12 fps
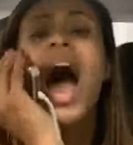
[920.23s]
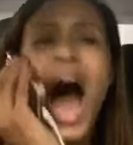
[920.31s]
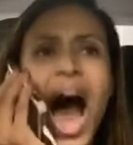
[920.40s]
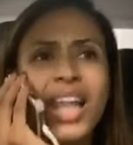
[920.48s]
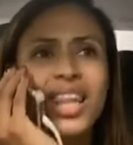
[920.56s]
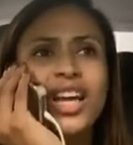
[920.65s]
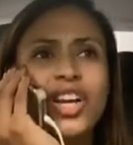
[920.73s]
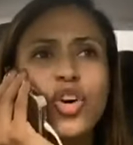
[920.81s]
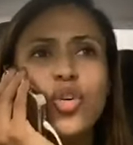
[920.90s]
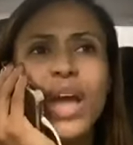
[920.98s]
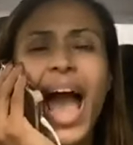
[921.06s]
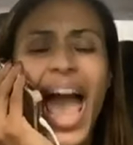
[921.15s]

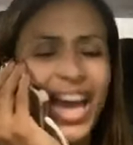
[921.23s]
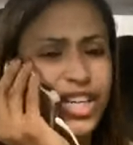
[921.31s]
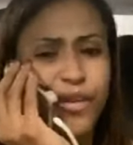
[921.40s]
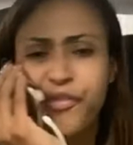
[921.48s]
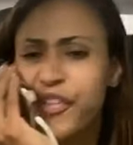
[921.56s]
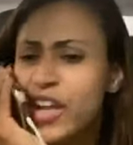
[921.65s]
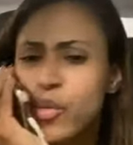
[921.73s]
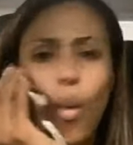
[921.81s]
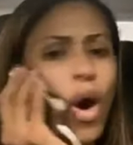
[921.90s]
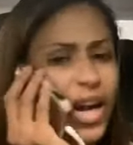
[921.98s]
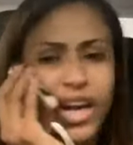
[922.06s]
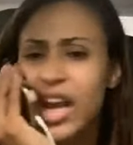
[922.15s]
Hallelujah. And defeat
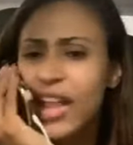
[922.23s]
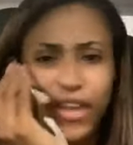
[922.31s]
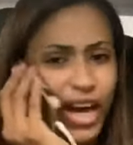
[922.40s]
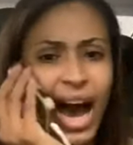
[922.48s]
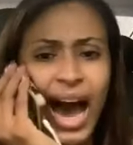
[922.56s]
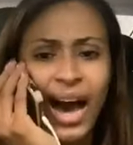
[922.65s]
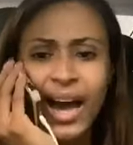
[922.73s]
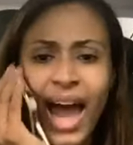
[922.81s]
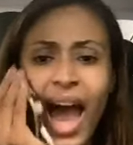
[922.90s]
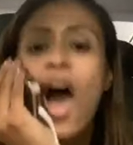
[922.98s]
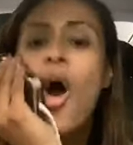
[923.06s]
one another, God.